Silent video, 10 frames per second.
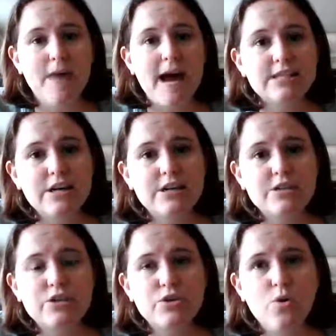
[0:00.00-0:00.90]
ask
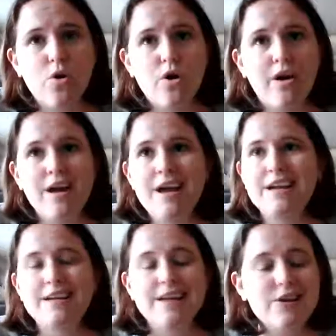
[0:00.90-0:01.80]
us your
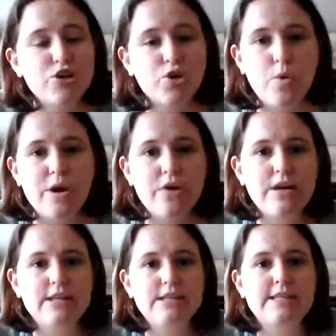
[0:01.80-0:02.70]
nature
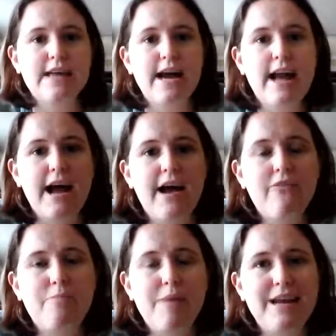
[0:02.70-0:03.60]
queries that
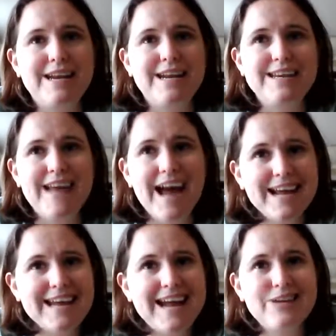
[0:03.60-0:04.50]
have been
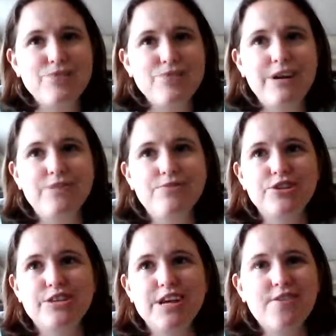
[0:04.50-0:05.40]
nagging at you and you've
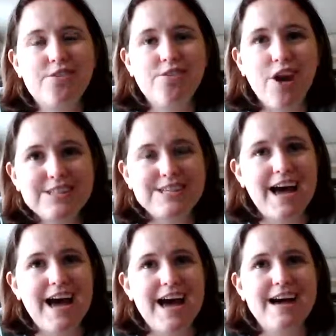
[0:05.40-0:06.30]
just never thought to
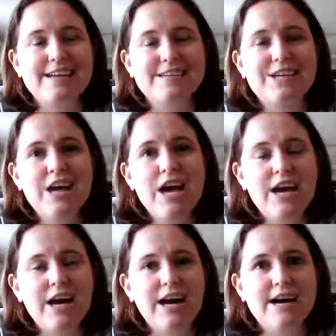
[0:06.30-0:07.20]
ask.
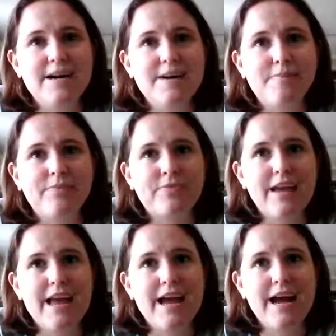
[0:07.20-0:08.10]

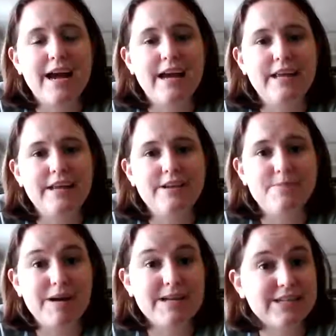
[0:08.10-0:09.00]

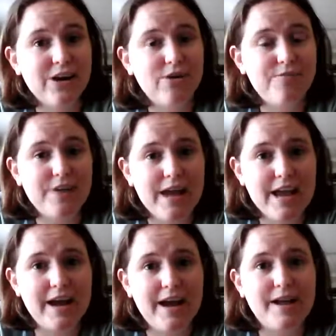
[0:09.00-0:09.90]
And myself
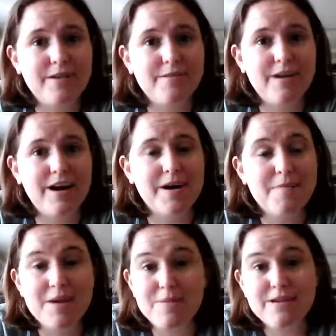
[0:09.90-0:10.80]
and
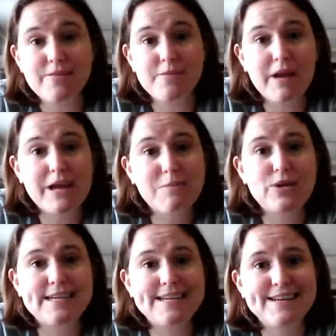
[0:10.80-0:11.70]
maybe even Becky
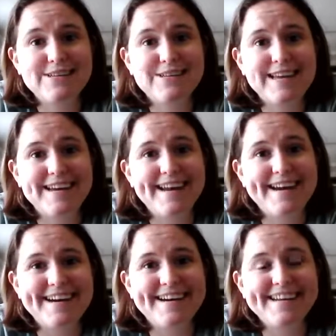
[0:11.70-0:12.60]
Martinez can
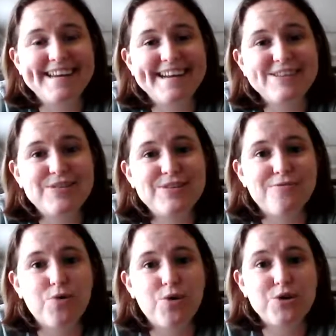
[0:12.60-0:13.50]
answer them
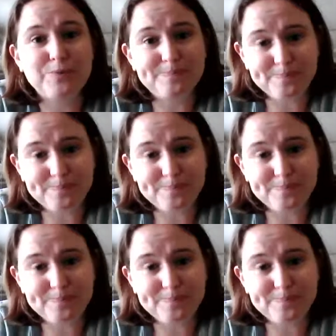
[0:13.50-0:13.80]
for you.